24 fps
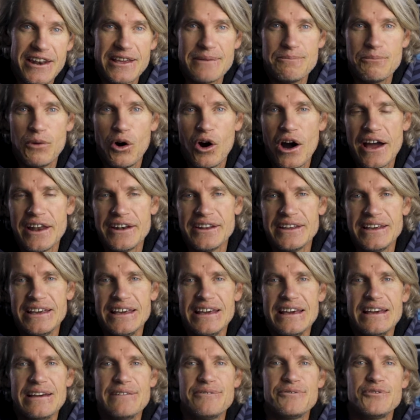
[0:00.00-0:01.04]
in mind
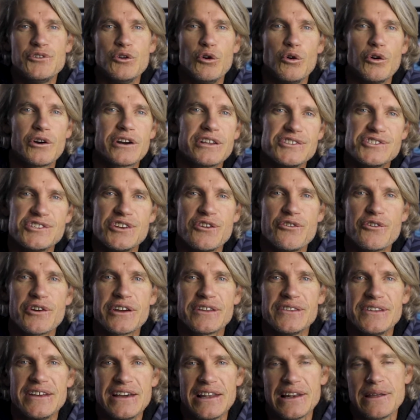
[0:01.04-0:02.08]
if you're
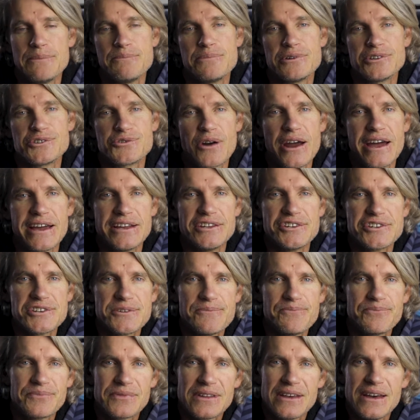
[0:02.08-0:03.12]
considering the Olympus range.
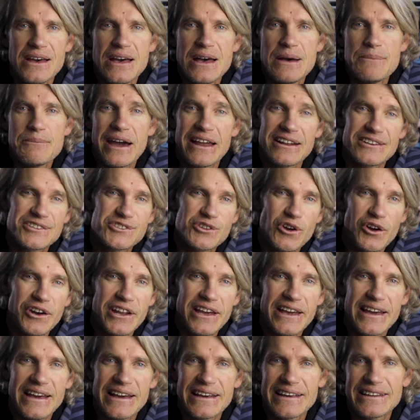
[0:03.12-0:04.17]

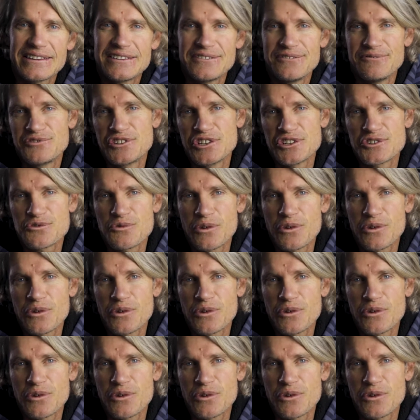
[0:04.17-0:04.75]
Panasonic have just